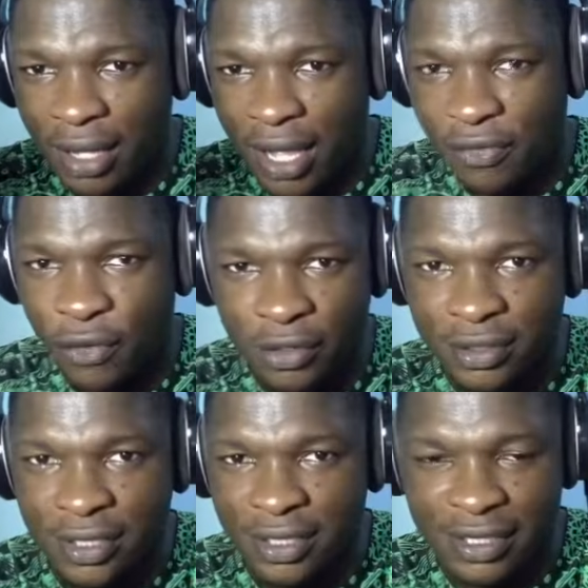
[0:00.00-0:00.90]

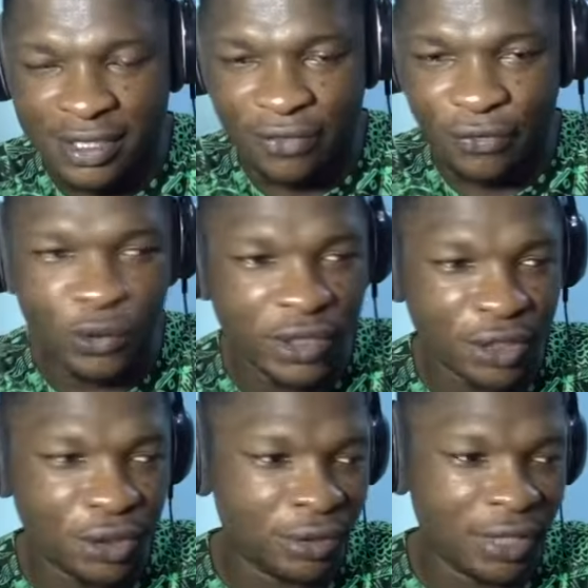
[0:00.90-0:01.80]
AFCON is in full
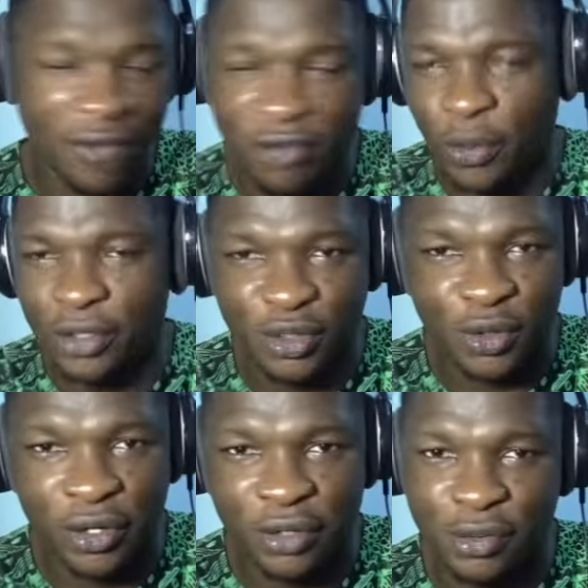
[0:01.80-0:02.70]
session. Everyone is
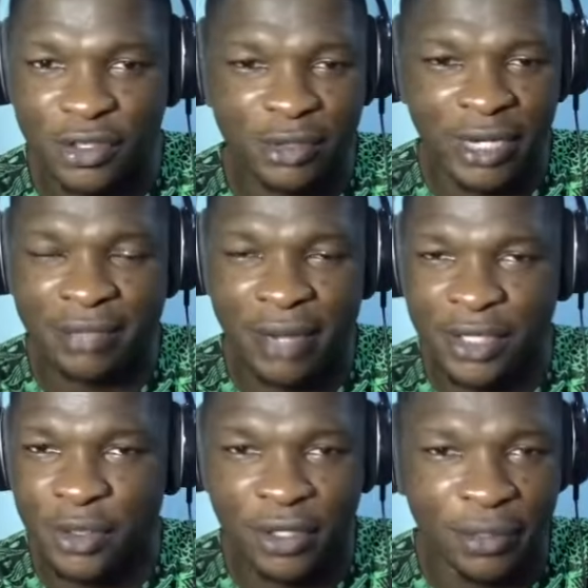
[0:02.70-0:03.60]
scoring goals. Riyad Mahrez
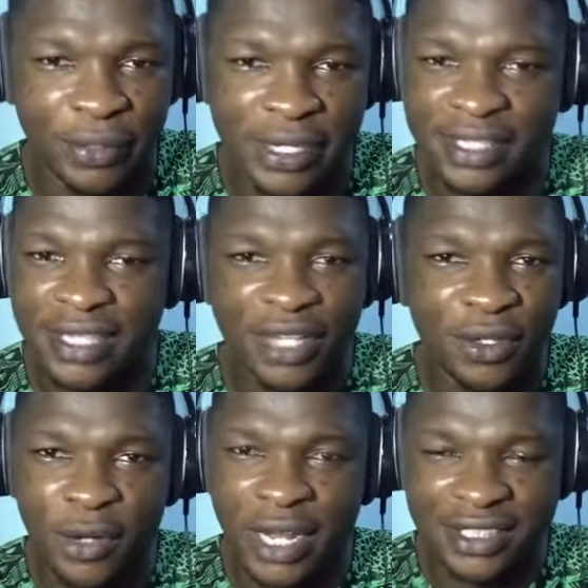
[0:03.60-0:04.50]
scored a brace.
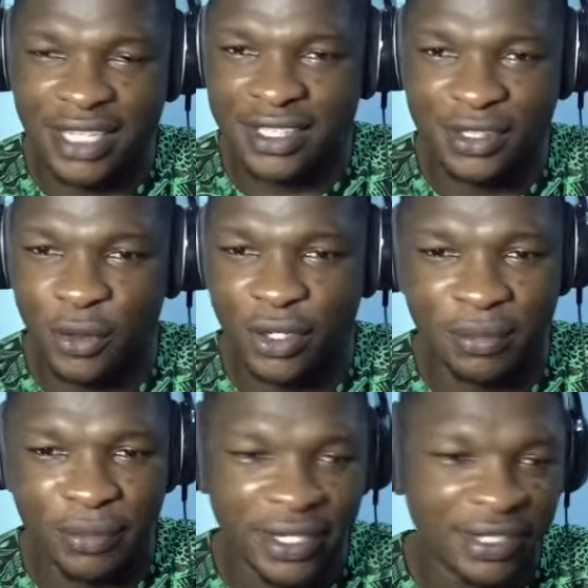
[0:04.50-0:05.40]
Nicolas Jackson scored a
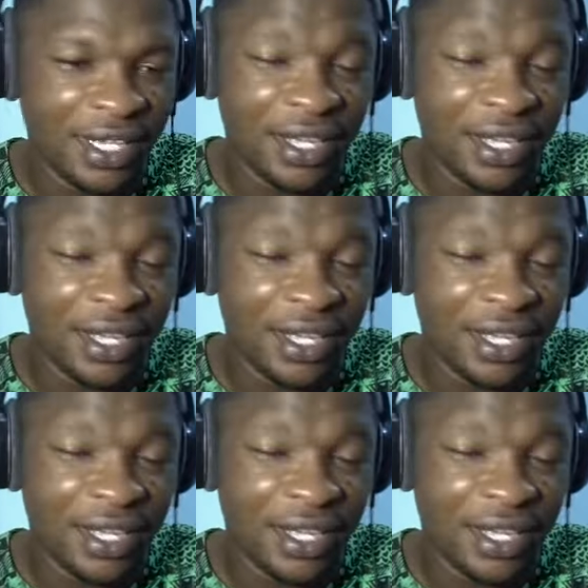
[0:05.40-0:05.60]
brace.